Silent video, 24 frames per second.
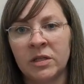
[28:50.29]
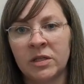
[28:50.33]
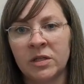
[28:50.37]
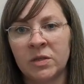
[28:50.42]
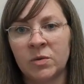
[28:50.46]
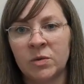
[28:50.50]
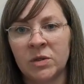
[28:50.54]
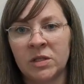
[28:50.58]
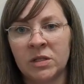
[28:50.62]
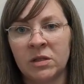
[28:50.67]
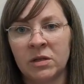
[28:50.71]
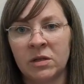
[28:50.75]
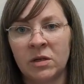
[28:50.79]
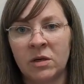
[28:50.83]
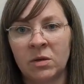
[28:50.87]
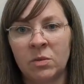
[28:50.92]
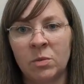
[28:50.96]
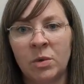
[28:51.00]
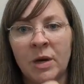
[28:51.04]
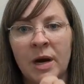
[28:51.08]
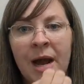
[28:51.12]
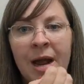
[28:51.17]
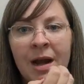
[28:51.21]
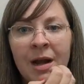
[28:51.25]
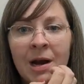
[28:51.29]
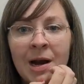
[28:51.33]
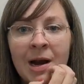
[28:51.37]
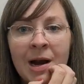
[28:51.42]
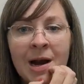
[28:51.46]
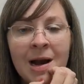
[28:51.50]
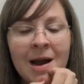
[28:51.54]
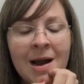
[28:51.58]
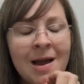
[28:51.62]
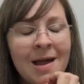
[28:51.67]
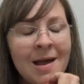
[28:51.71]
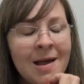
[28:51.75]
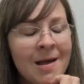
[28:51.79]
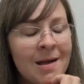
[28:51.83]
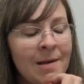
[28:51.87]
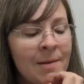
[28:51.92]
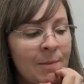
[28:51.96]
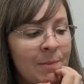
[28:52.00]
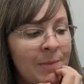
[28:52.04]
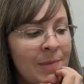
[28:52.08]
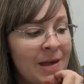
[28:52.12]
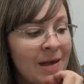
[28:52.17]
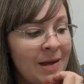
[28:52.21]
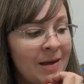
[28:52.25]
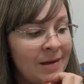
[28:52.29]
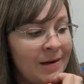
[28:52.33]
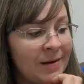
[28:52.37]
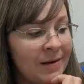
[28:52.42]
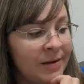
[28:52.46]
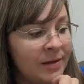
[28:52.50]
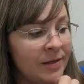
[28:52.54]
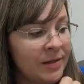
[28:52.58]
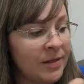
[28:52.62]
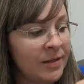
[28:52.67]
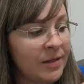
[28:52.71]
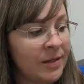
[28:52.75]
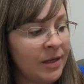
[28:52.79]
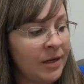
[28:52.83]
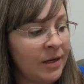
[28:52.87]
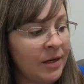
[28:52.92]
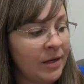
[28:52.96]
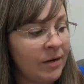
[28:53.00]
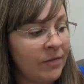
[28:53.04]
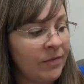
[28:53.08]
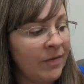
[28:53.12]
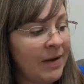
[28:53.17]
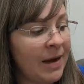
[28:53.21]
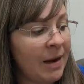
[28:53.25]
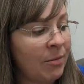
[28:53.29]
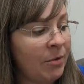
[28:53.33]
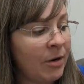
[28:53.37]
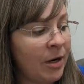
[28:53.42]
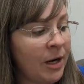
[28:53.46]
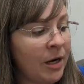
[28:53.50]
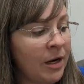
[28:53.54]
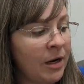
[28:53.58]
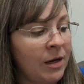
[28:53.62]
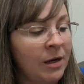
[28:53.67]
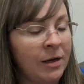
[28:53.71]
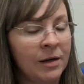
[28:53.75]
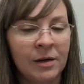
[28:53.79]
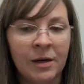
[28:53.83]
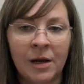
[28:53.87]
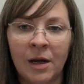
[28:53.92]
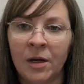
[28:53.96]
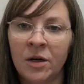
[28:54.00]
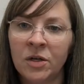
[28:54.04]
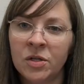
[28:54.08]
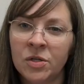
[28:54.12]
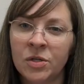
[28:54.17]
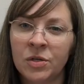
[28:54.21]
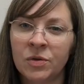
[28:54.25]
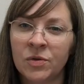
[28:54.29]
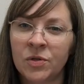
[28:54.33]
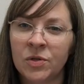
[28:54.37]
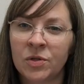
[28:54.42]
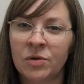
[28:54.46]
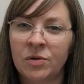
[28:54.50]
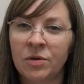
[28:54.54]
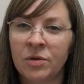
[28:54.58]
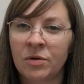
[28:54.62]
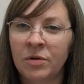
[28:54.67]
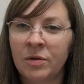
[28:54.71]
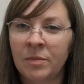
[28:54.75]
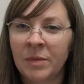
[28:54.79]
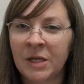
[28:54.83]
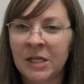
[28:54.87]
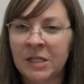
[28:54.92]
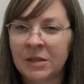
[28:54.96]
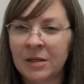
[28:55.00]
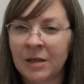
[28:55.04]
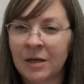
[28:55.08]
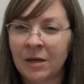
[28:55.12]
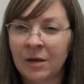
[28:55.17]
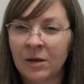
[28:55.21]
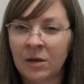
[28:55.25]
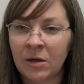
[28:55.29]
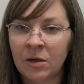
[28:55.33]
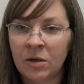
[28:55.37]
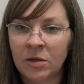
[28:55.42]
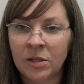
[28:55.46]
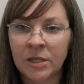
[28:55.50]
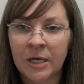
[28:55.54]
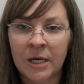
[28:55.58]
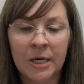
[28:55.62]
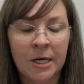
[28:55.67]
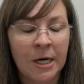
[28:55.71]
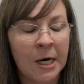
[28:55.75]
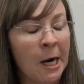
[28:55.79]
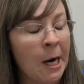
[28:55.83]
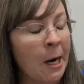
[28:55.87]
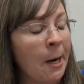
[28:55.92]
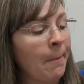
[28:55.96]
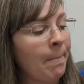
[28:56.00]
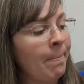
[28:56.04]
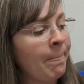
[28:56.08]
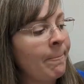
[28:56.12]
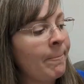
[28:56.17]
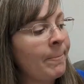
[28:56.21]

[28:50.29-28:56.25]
This one's a little brighter because the fabric kind of shows through and makes it a little darker.